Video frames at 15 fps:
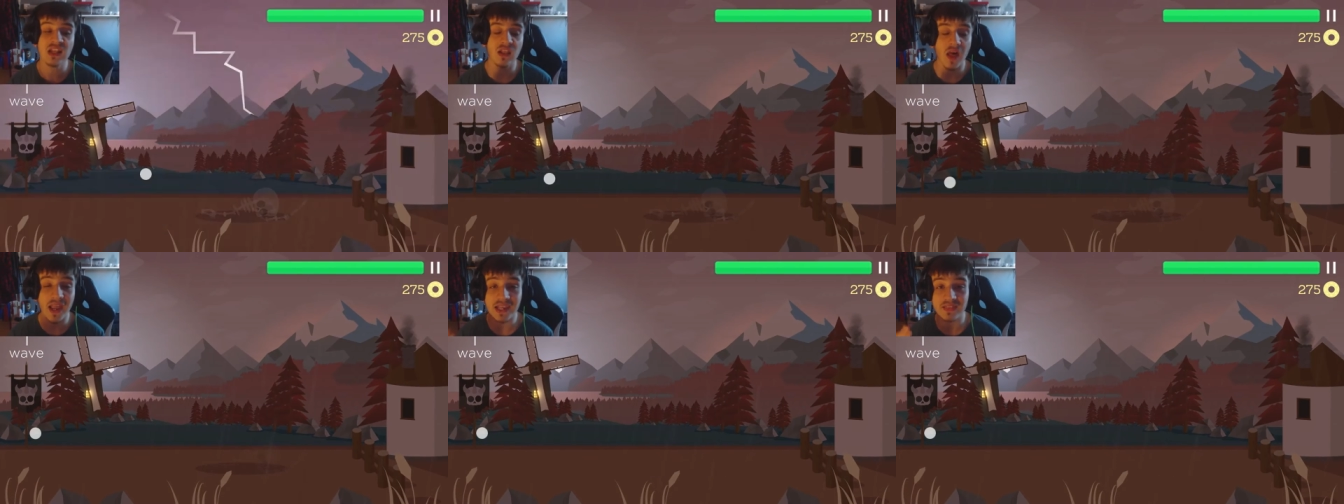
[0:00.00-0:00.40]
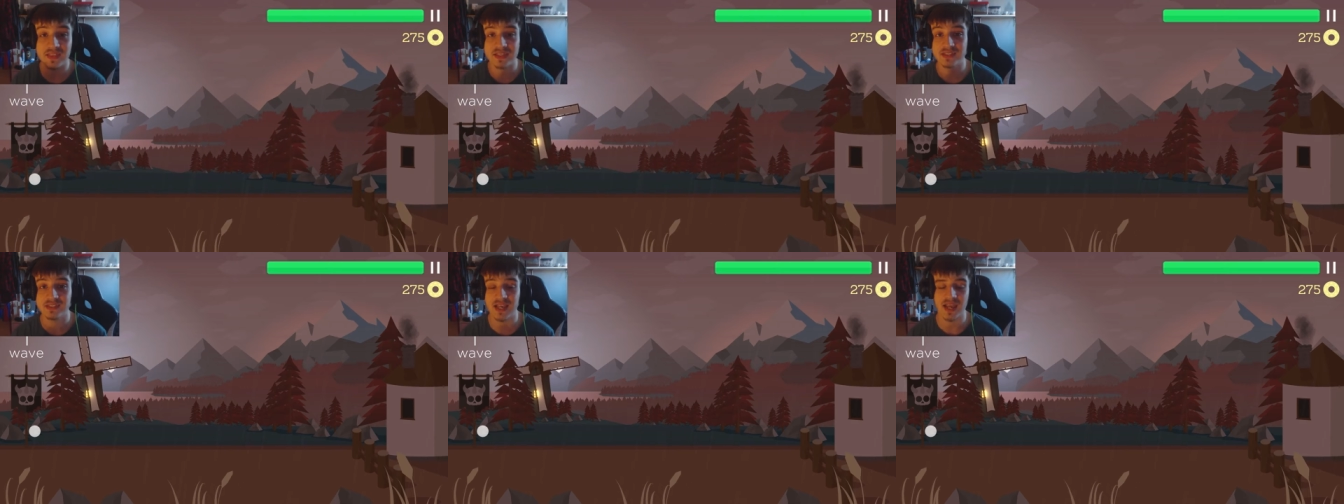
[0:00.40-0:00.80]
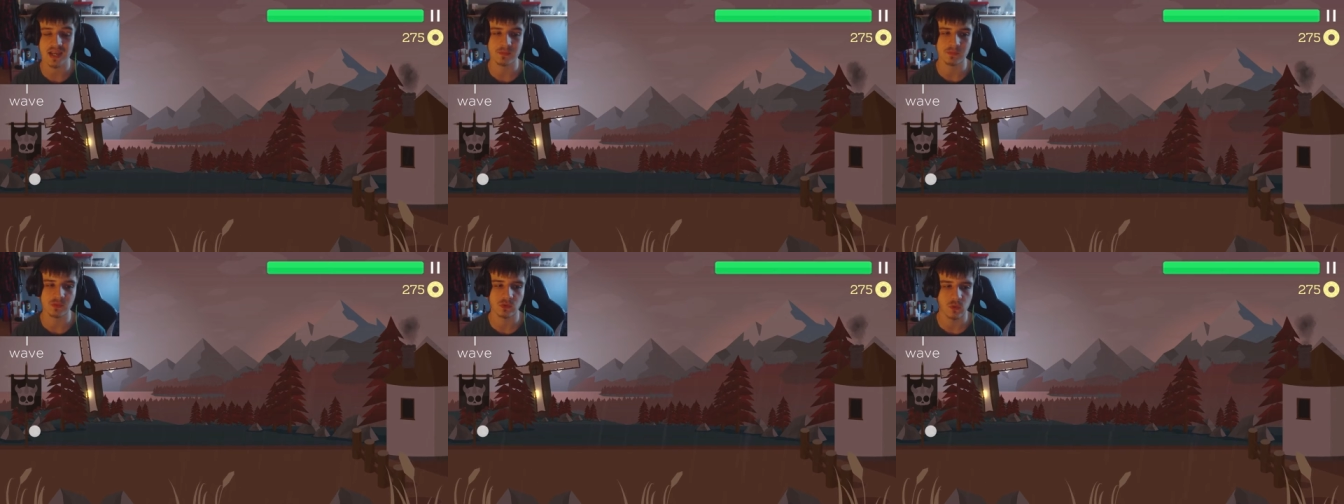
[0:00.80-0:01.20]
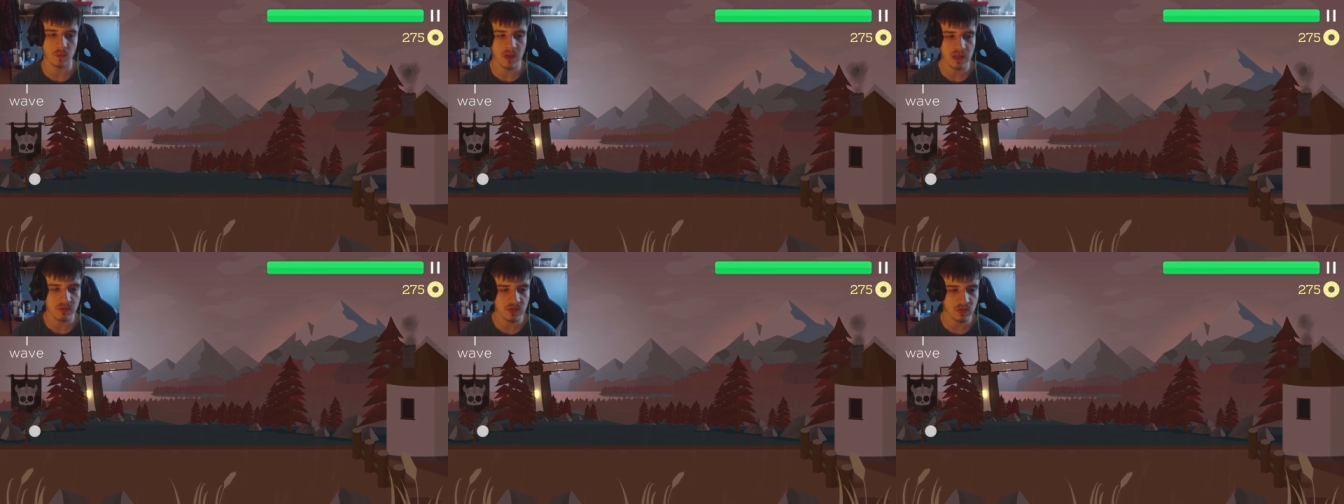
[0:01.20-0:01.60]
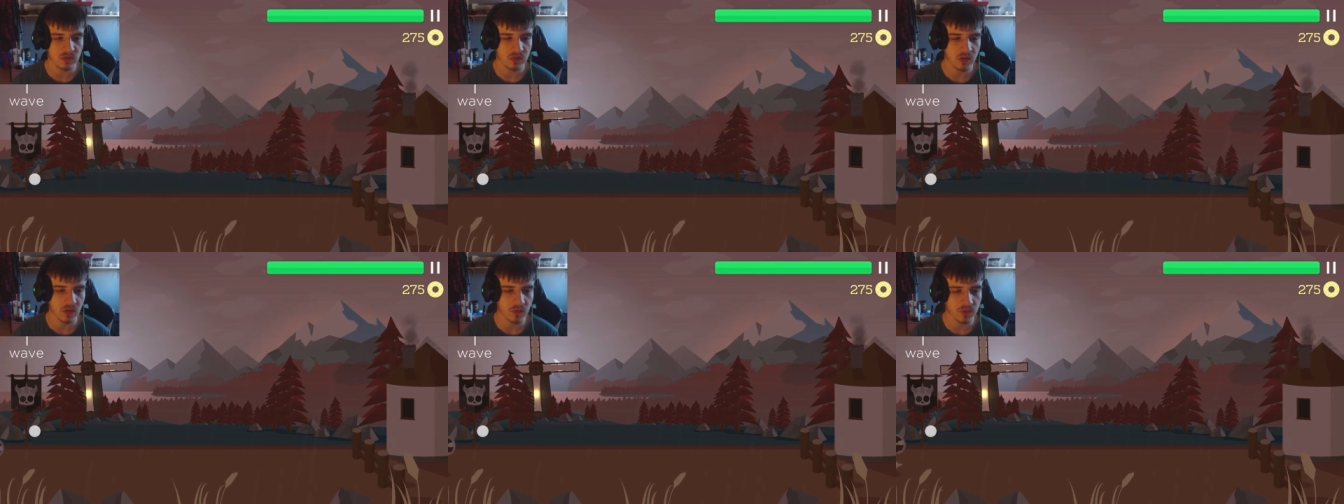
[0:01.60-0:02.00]
like these games, or maybe
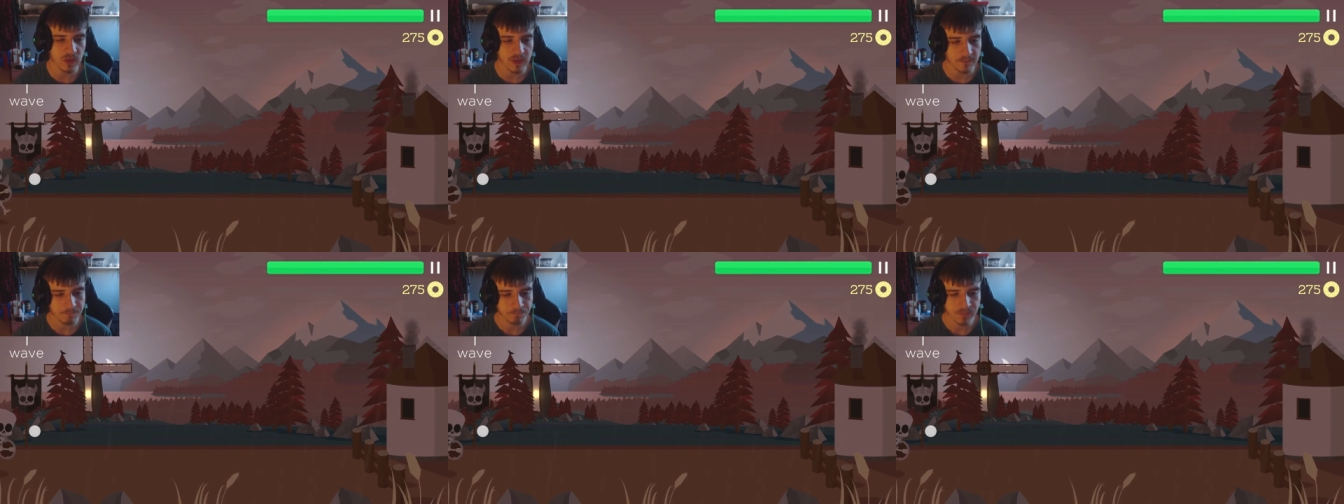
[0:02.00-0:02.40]
you know you